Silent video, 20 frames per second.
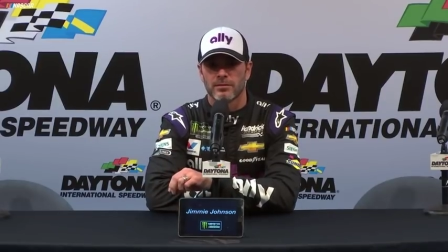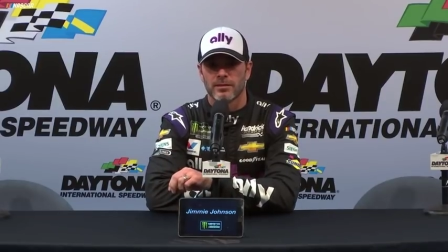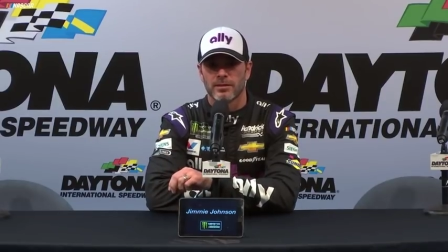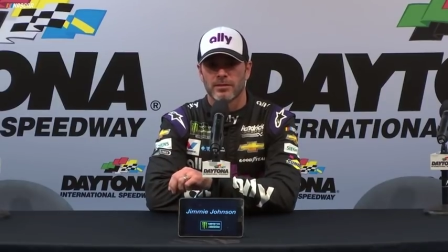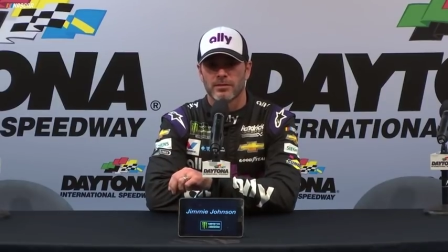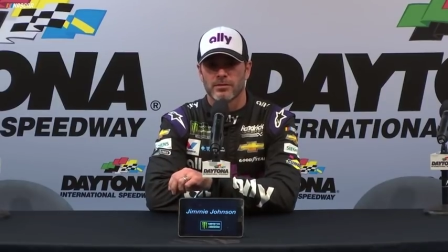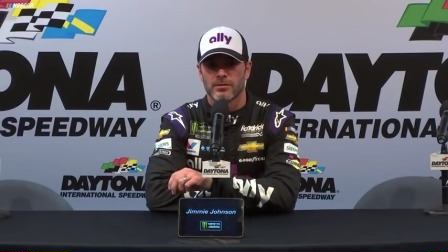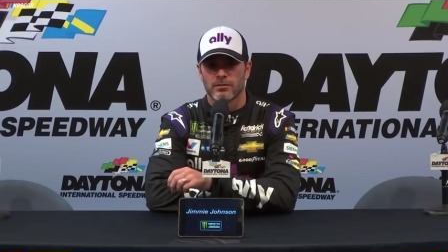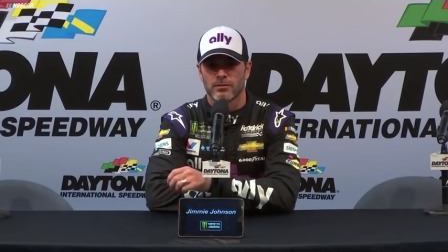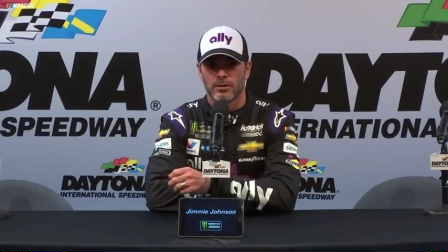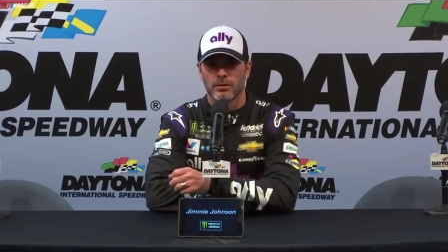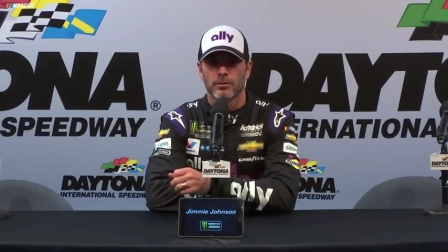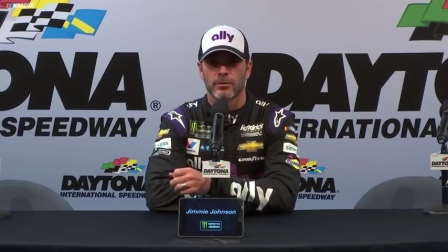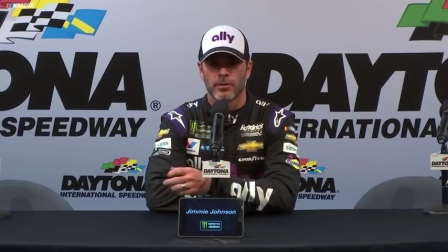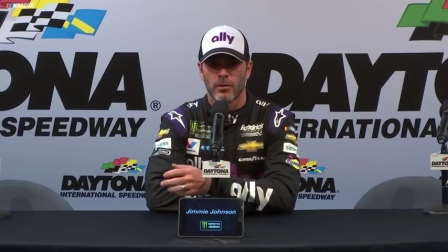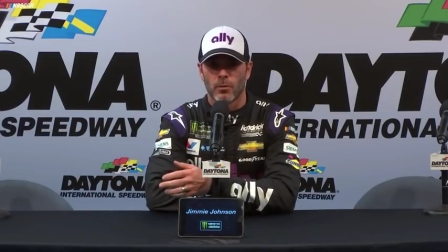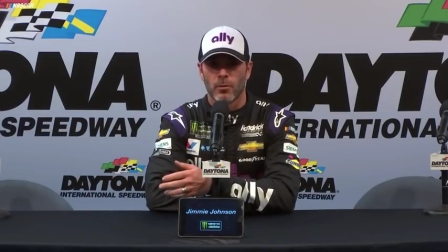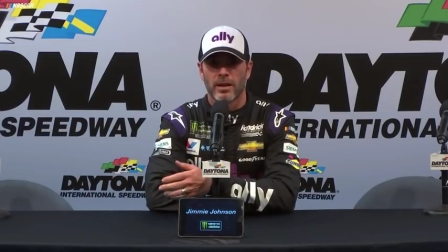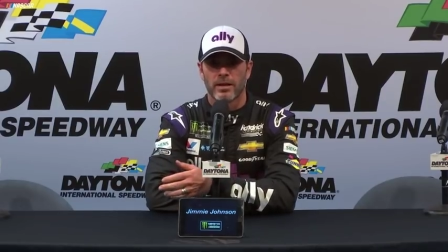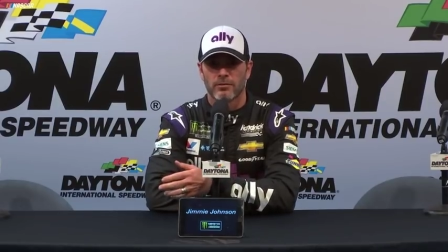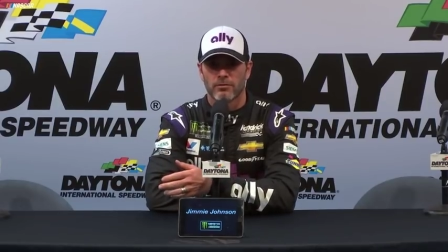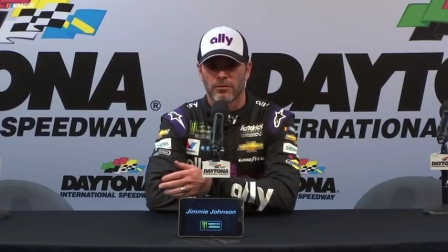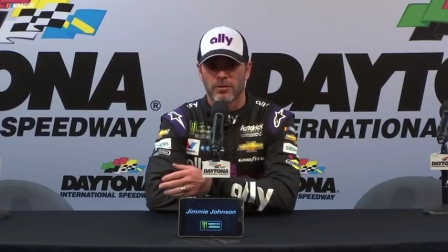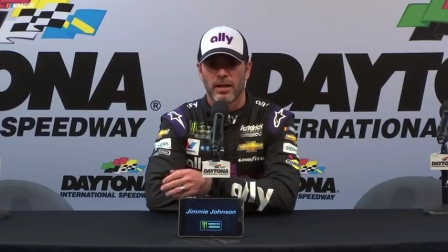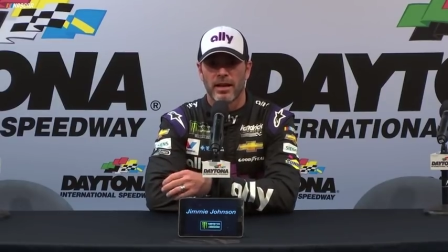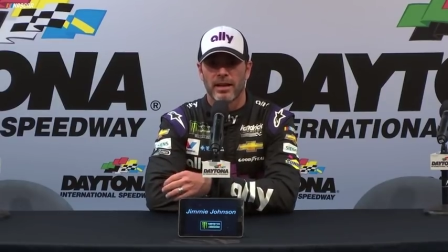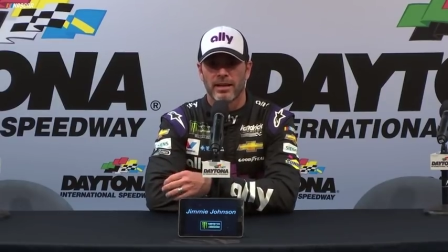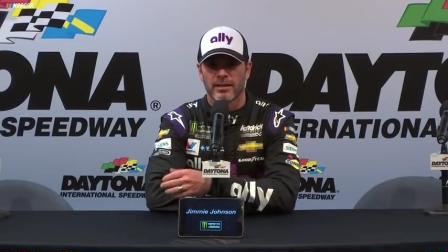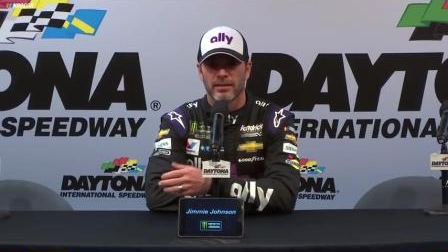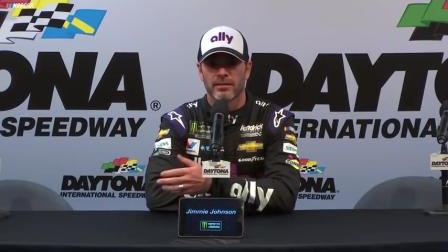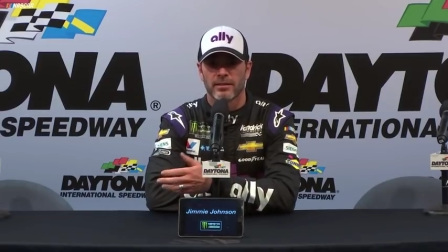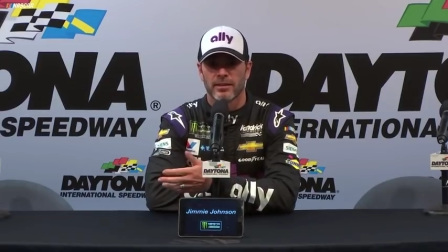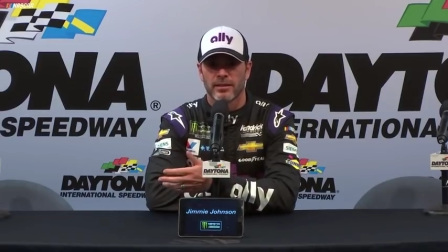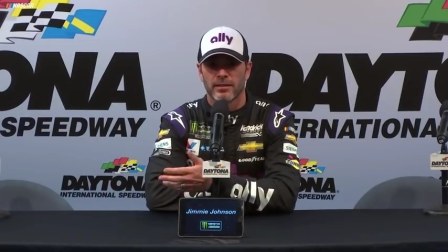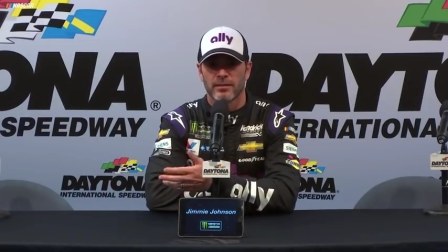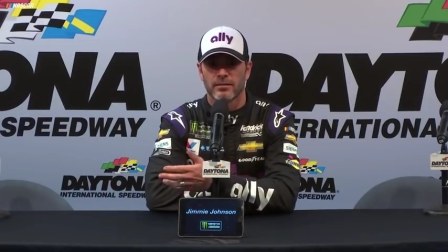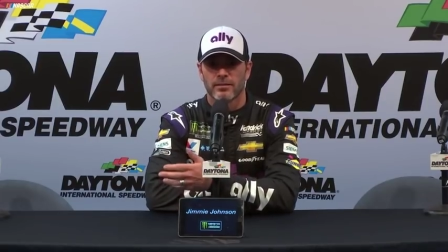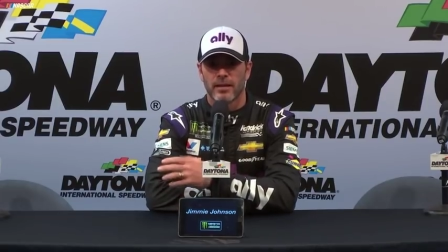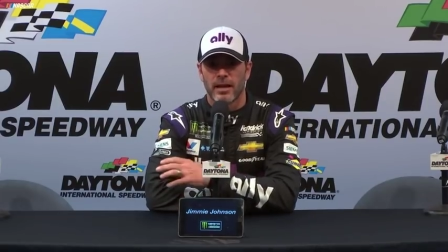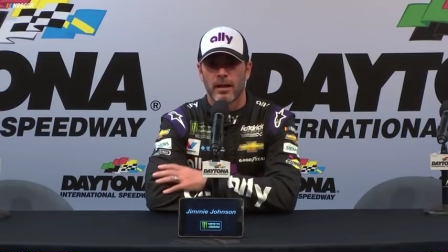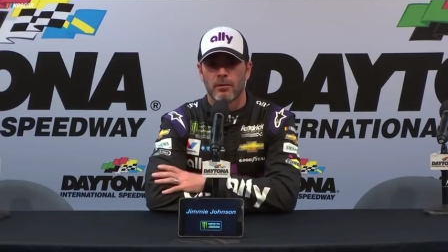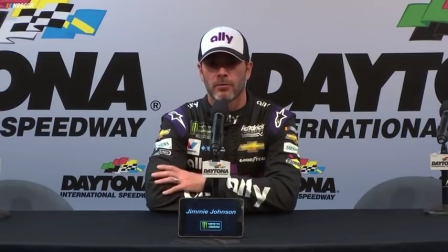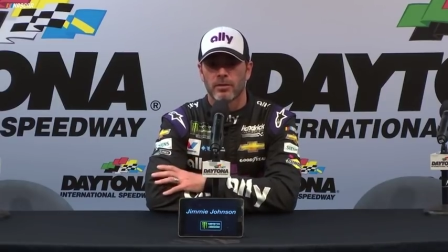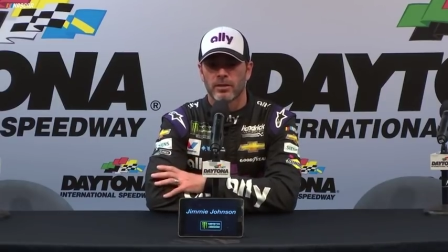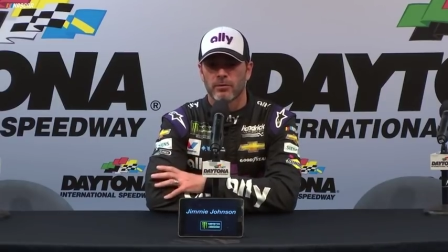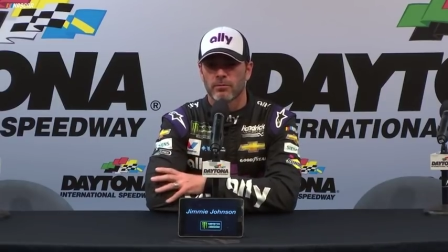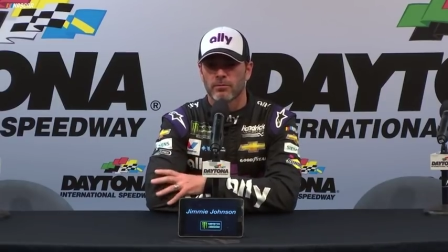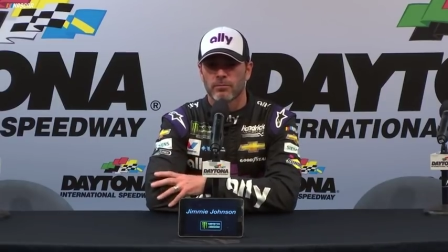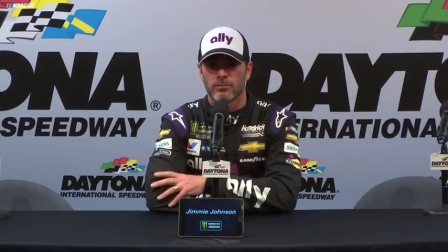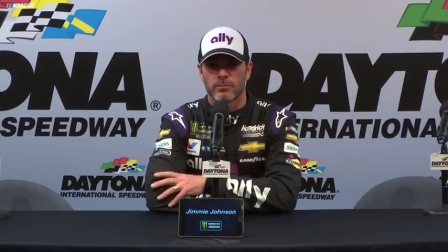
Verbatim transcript: It's literally the white flag. And how many